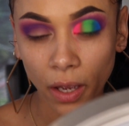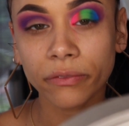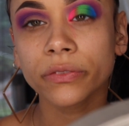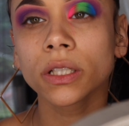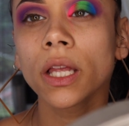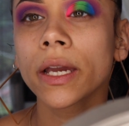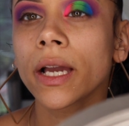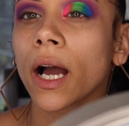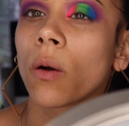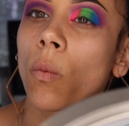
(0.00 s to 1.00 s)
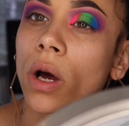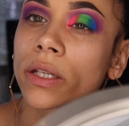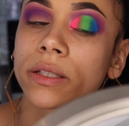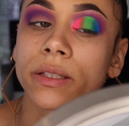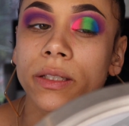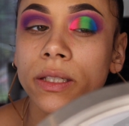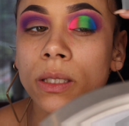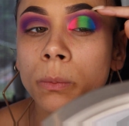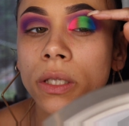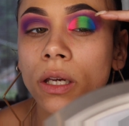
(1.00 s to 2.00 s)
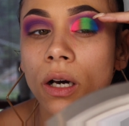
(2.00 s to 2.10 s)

I feel like I want to deepen